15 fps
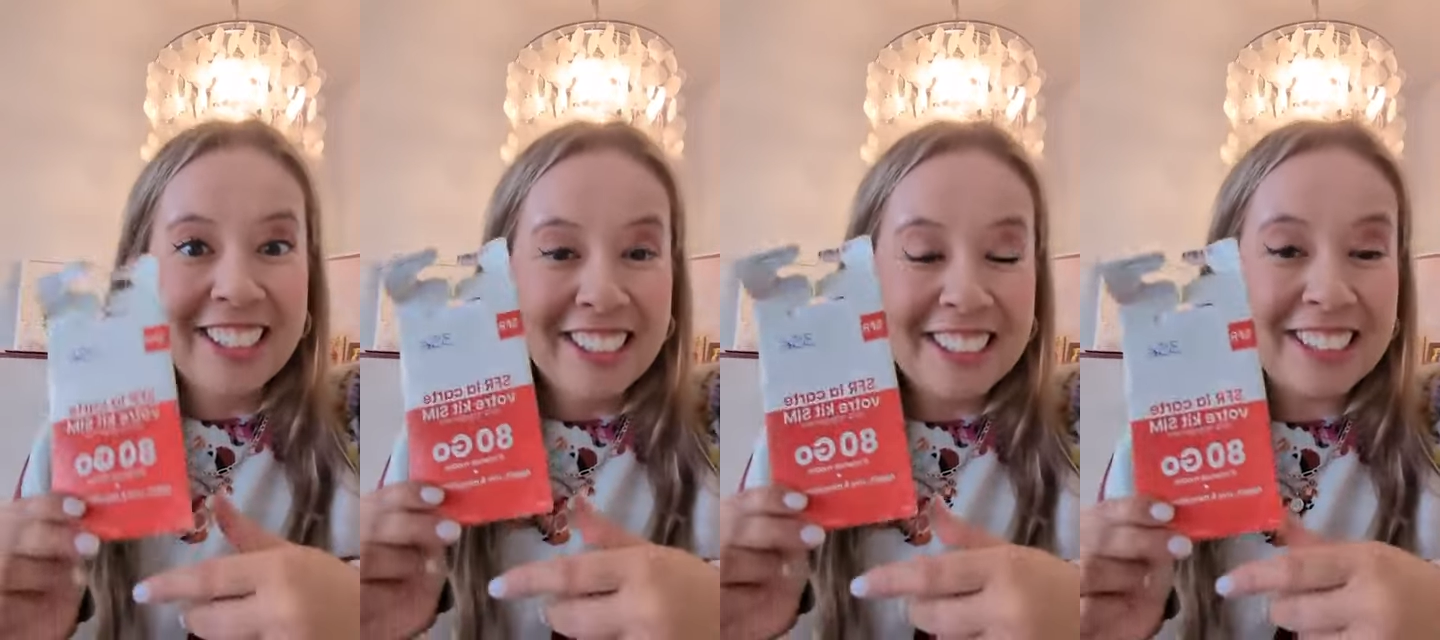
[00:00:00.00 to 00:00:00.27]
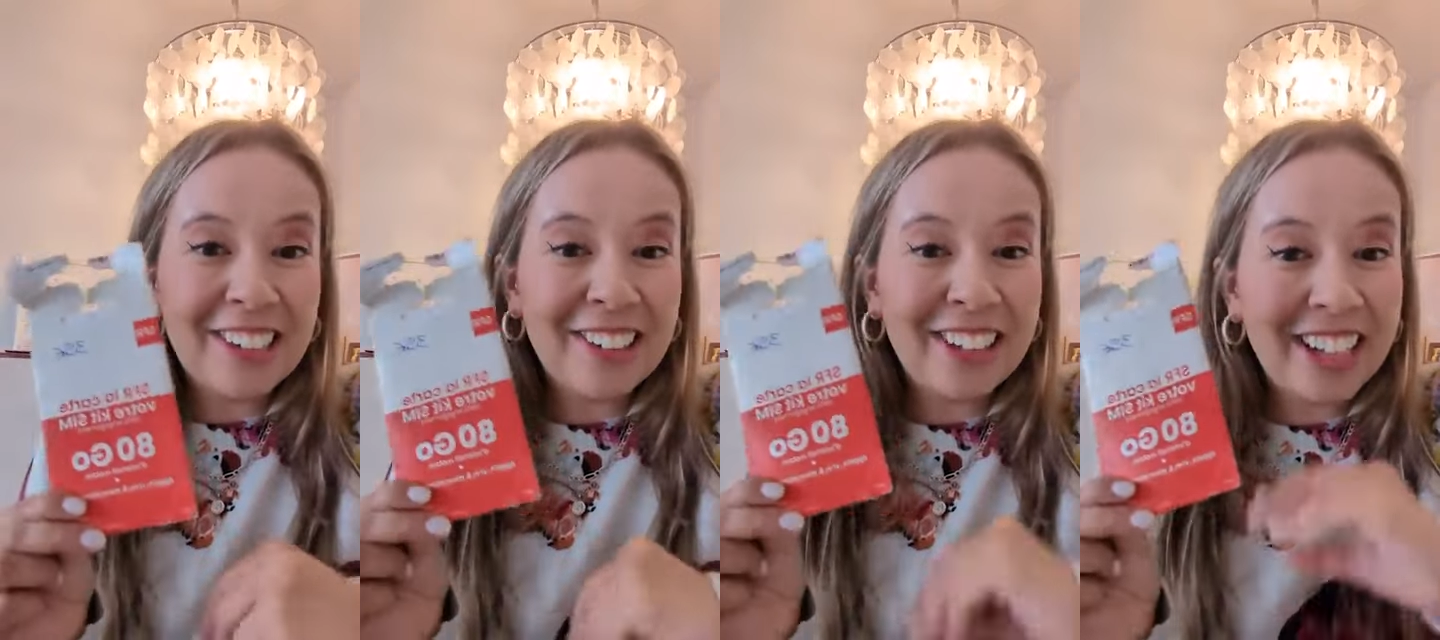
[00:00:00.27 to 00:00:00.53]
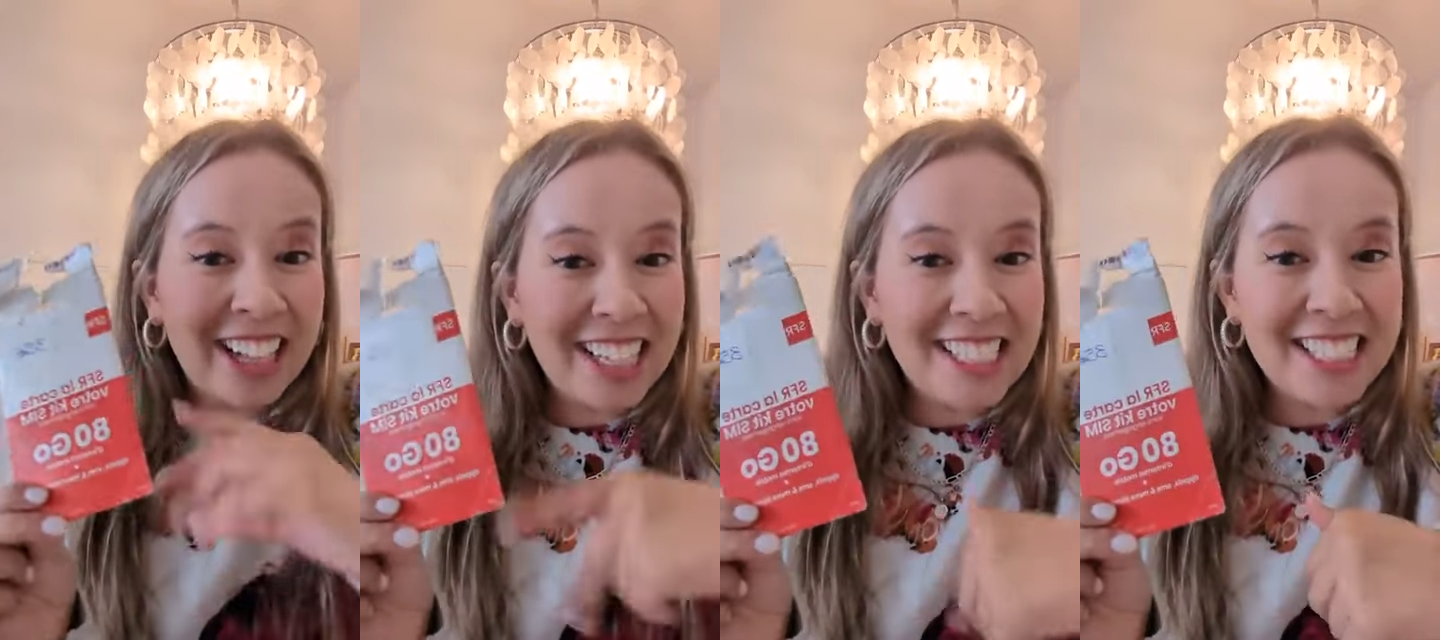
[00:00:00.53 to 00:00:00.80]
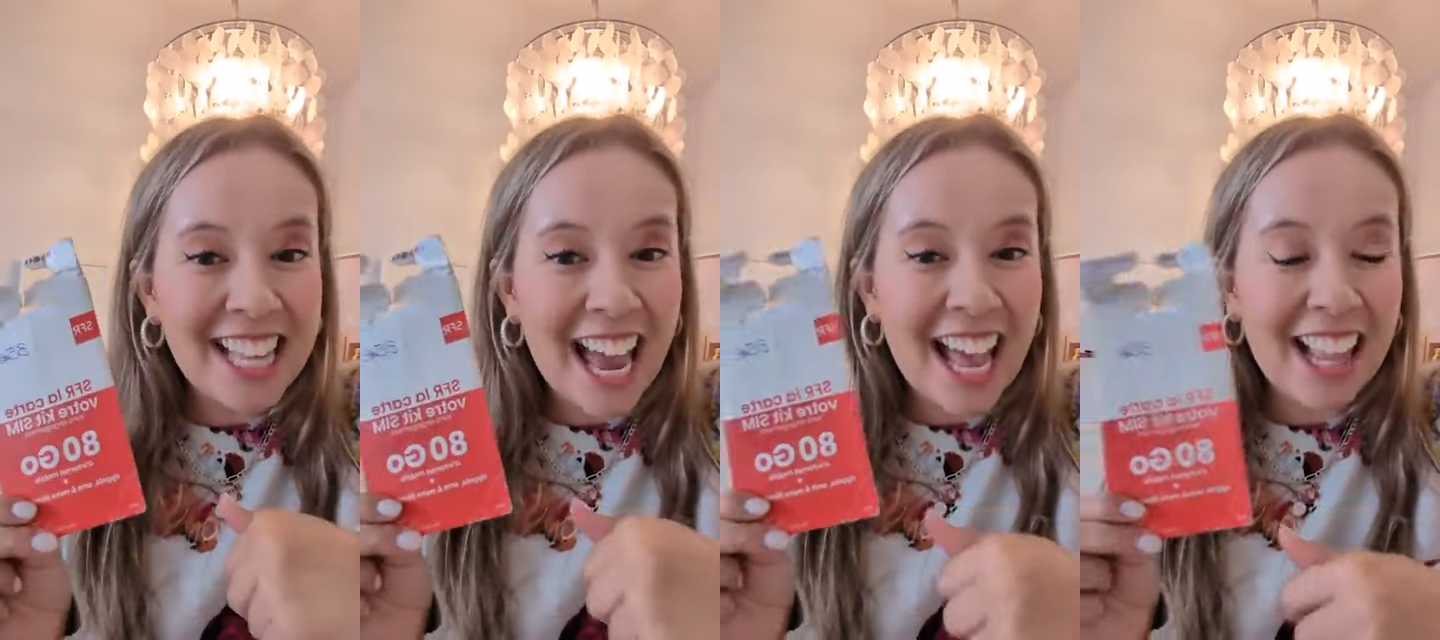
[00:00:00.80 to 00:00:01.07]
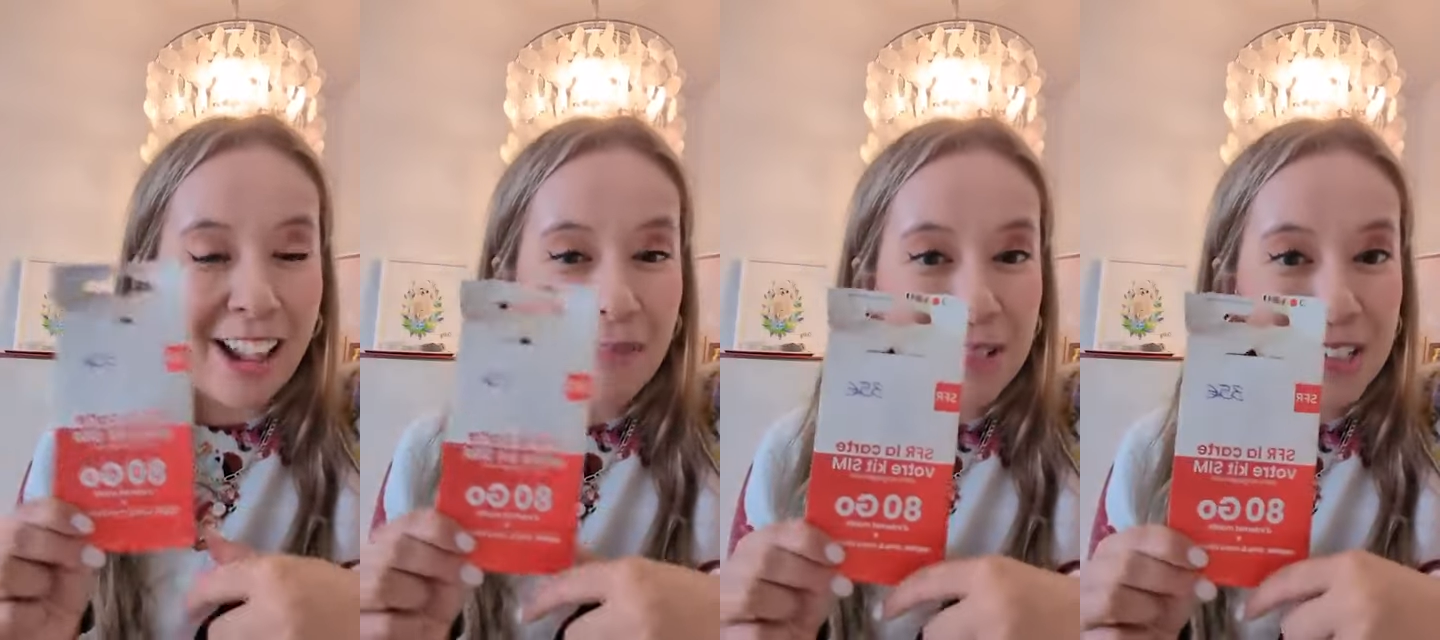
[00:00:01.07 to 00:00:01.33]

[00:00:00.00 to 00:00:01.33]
so Cristal, I'm